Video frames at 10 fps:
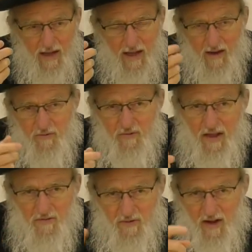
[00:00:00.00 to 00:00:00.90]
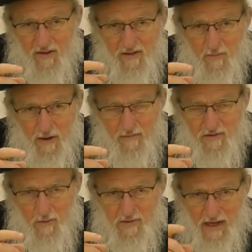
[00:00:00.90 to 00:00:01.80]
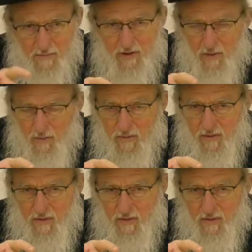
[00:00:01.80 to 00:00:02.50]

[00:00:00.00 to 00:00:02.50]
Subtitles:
if they felt the prophecy was absolute,